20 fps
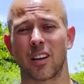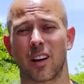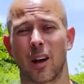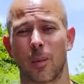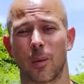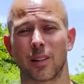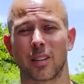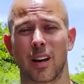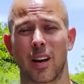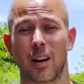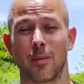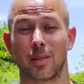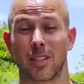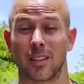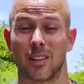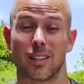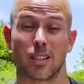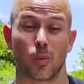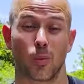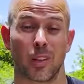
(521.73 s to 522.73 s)
a couple times,
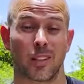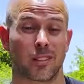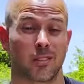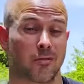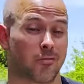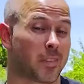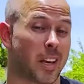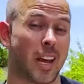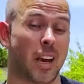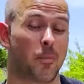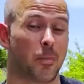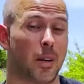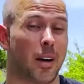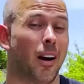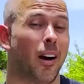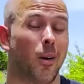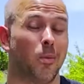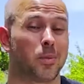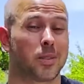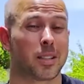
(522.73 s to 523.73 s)
and this one can't be
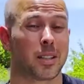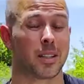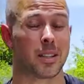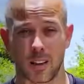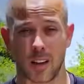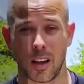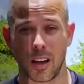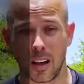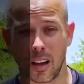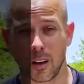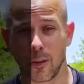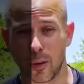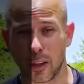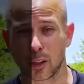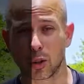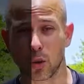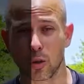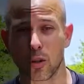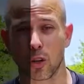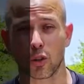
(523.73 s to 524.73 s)
helped. The
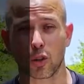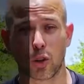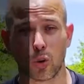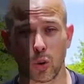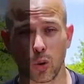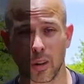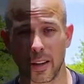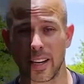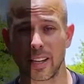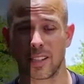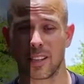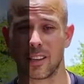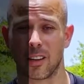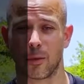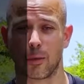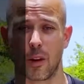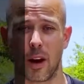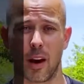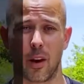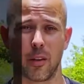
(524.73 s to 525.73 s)
individuals are too lazy to
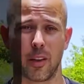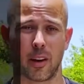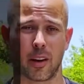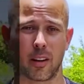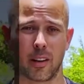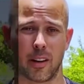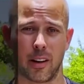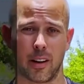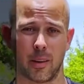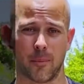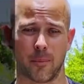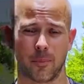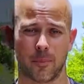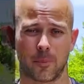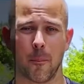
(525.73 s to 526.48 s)
file their claim.